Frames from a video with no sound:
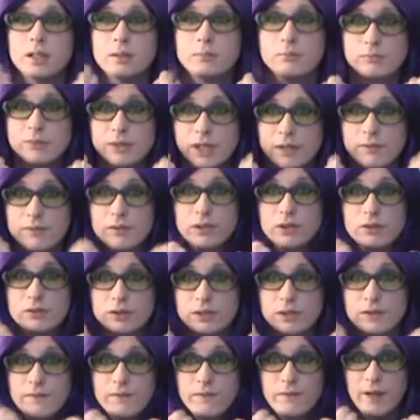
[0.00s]
and I'm definitely
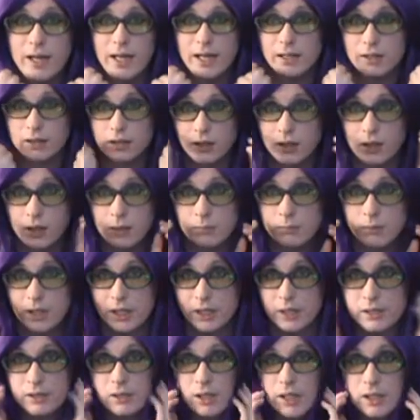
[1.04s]
losing fat on
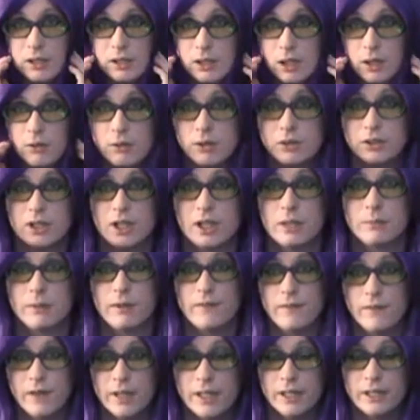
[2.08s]
my, like, lower side of
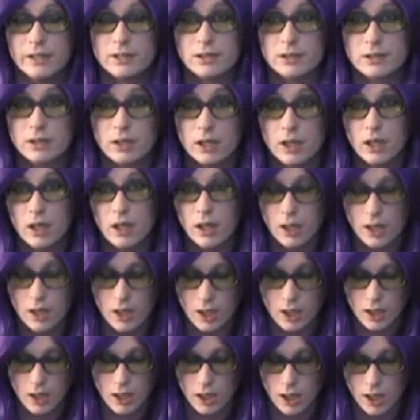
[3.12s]
my face.
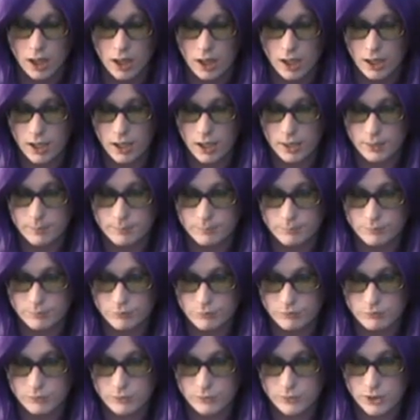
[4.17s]

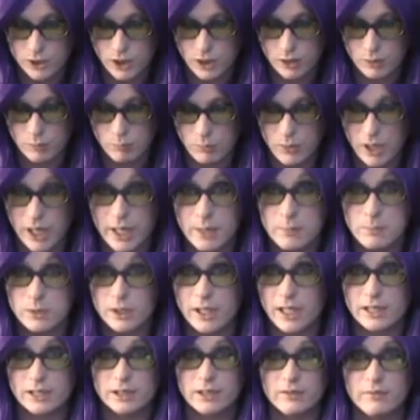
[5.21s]
My
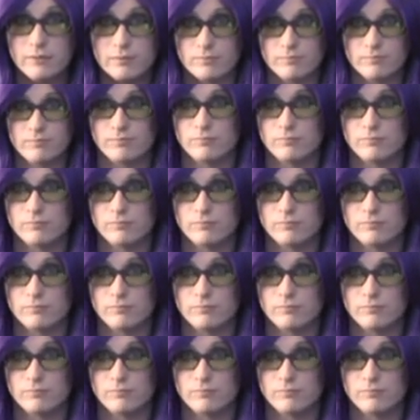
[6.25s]
breasts have